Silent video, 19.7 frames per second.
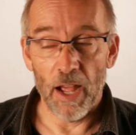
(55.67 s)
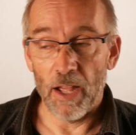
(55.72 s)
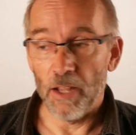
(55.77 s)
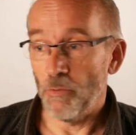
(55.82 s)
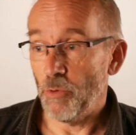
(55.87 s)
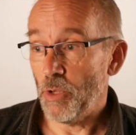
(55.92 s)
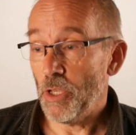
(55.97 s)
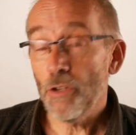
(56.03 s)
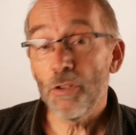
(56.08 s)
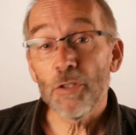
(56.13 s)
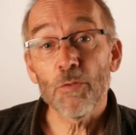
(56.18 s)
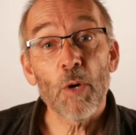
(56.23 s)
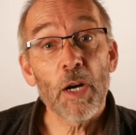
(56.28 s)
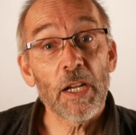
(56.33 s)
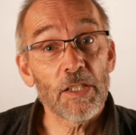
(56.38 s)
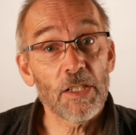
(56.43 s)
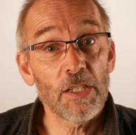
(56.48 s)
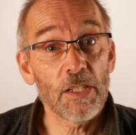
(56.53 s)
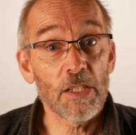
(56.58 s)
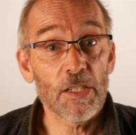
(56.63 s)
And we use
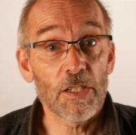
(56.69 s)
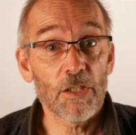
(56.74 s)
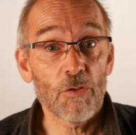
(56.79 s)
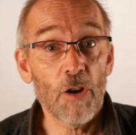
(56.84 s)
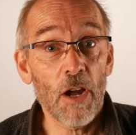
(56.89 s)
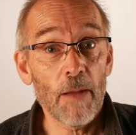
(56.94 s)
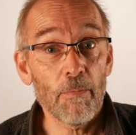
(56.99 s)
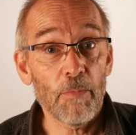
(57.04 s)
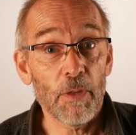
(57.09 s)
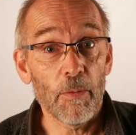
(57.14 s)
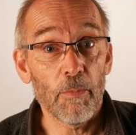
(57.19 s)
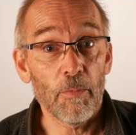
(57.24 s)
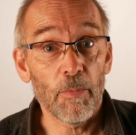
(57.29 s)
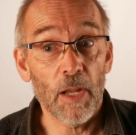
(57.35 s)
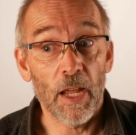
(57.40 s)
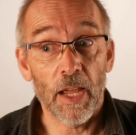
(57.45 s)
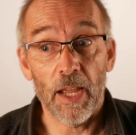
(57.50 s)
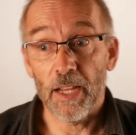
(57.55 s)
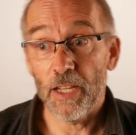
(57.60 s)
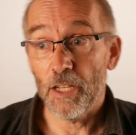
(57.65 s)
words to describe them
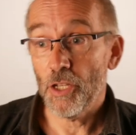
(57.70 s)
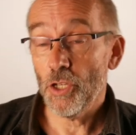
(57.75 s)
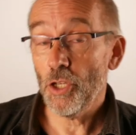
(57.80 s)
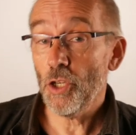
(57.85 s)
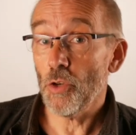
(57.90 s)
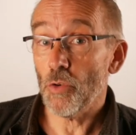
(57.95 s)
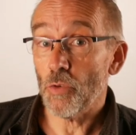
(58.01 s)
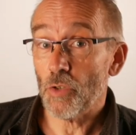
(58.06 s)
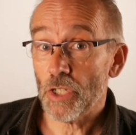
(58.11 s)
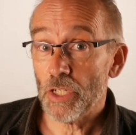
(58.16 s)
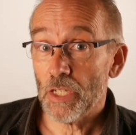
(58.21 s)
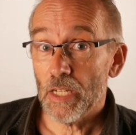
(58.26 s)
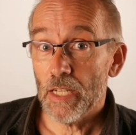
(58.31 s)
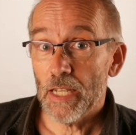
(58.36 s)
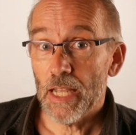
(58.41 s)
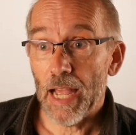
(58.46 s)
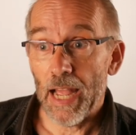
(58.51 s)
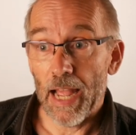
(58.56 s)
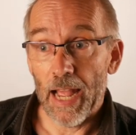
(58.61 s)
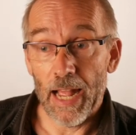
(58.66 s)
like cute
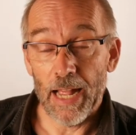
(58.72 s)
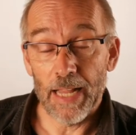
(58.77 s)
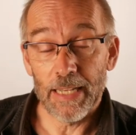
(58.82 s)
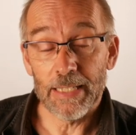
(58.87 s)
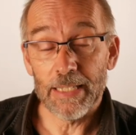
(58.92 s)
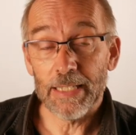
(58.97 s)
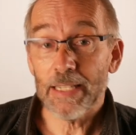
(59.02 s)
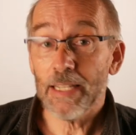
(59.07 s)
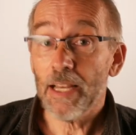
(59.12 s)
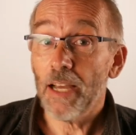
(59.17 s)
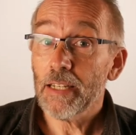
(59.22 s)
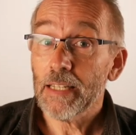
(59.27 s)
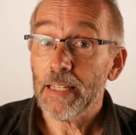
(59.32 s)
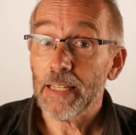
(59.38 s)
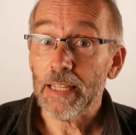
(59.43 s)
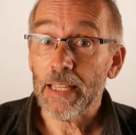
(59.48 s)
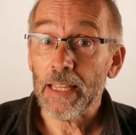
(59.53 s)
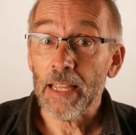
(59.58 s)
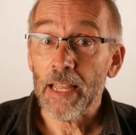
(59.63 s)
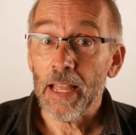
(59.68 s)
and
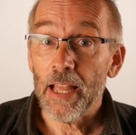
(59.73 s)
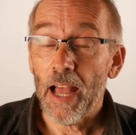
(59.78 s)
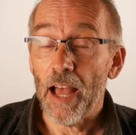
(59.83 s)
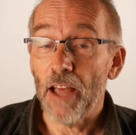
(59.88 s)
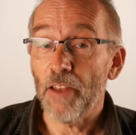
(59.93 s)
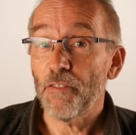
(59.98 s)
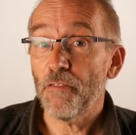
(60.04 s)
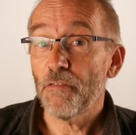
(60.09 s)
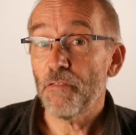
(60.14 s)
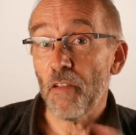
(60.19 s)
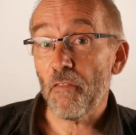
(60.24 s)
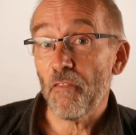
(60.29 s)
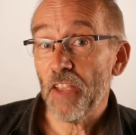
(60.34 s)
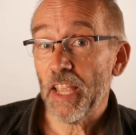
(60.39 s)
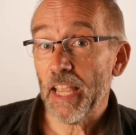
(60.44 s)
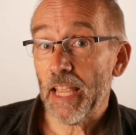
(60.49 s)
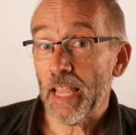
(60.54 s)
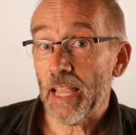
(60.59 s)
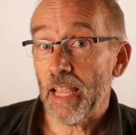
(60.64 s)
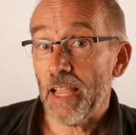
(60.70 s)
cuddly and
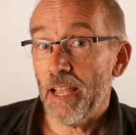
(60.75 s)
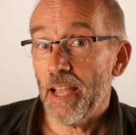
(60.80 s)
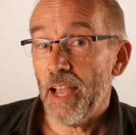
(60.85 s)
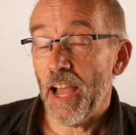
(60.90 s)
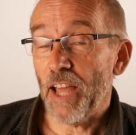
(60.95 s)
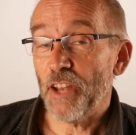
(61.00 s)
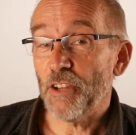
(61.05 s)
fluffy and